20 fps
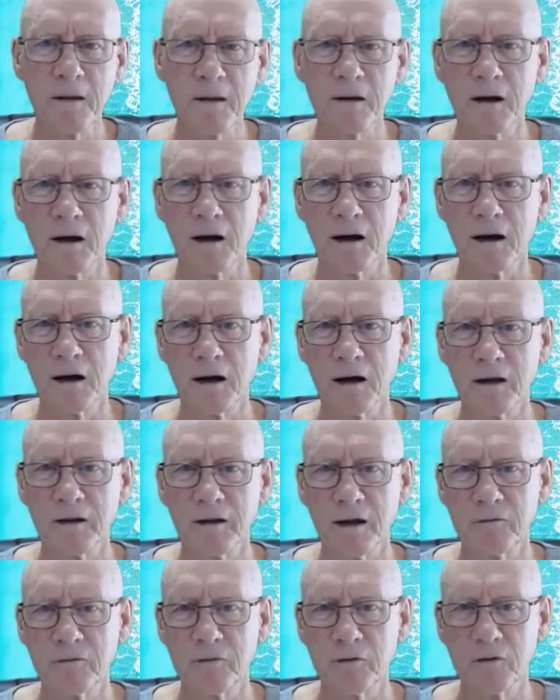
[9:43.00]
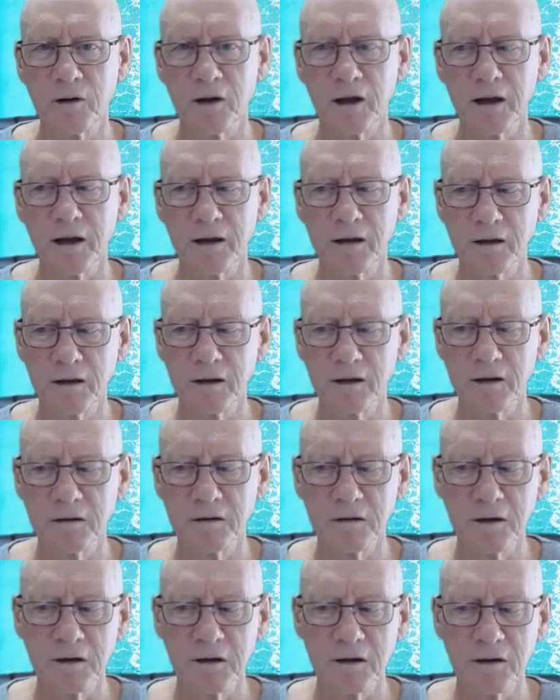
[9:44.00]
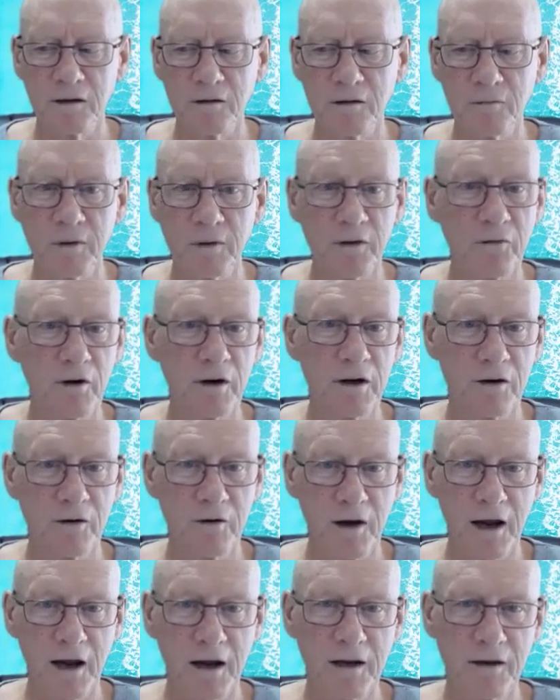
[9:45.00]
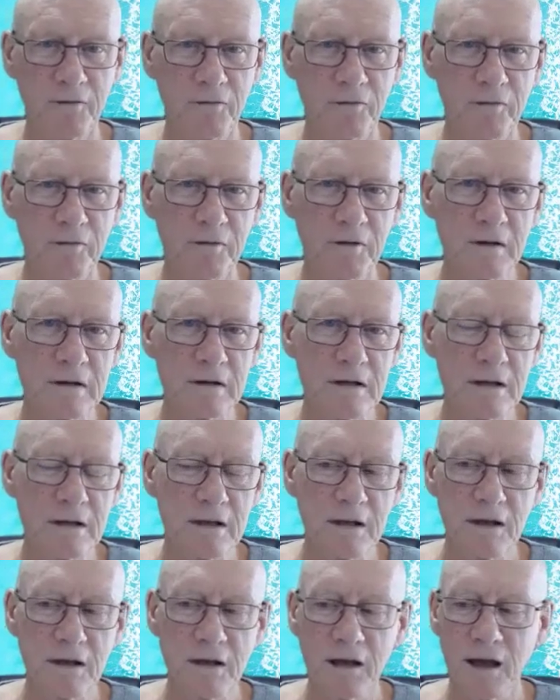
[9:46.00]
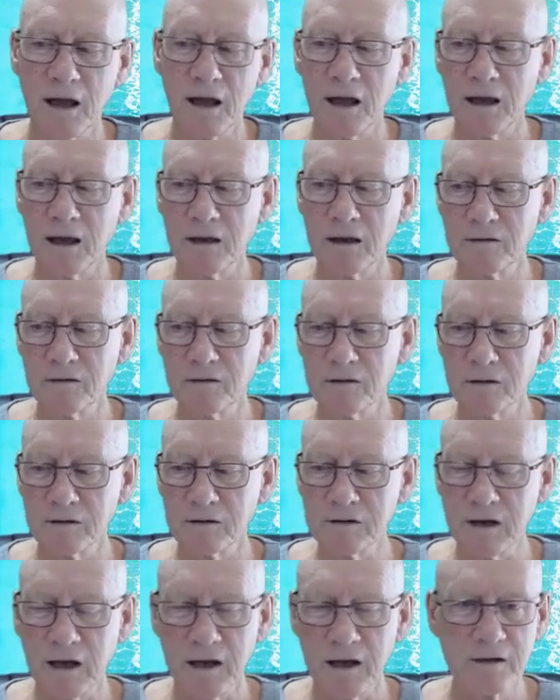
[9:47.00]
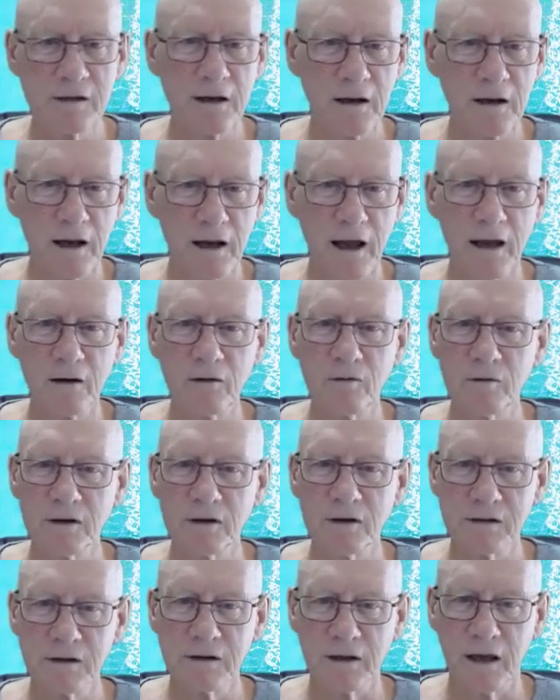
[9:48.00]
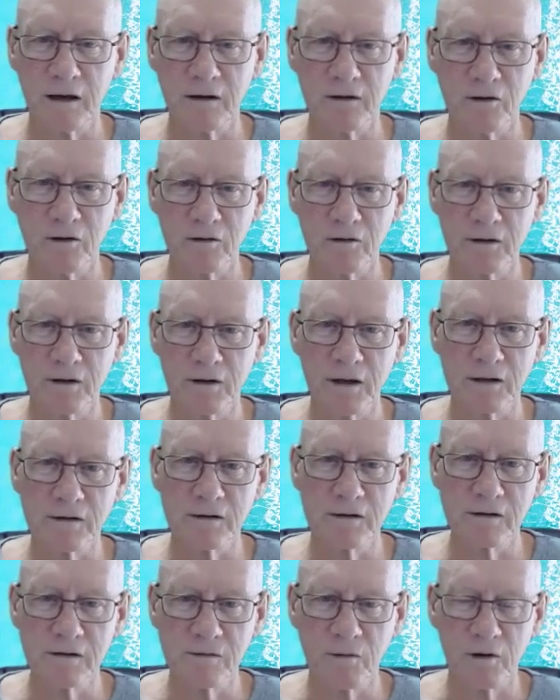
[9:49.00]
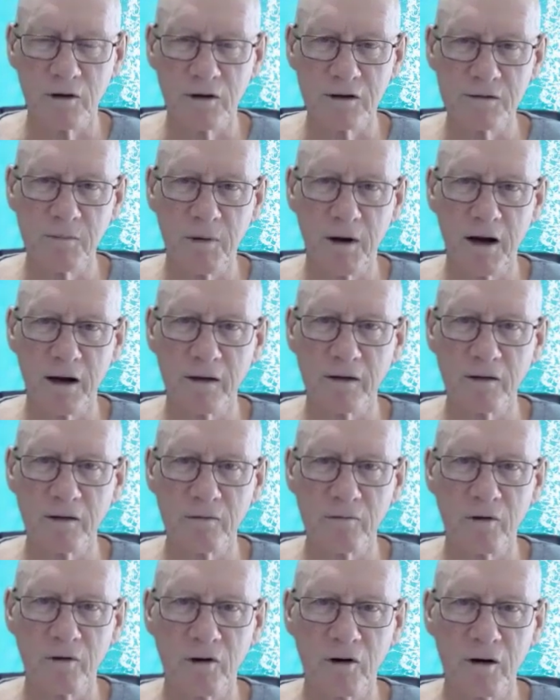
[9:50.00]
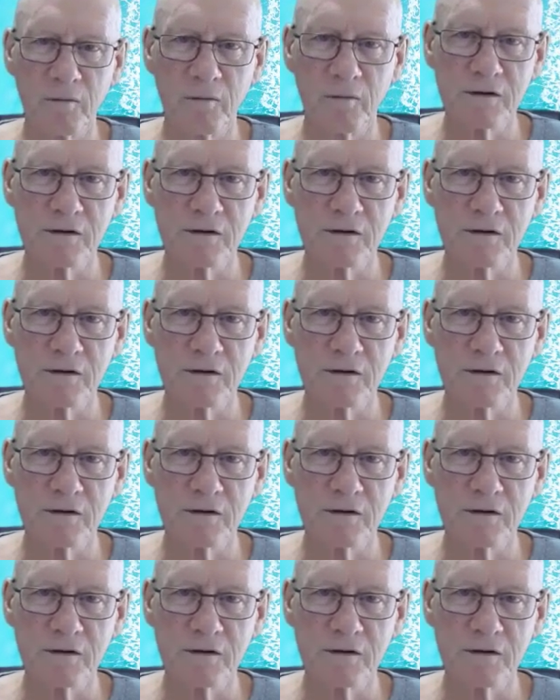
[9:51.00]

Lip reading: They feel they can be very creative, and changing language in that context as well as part of the environment.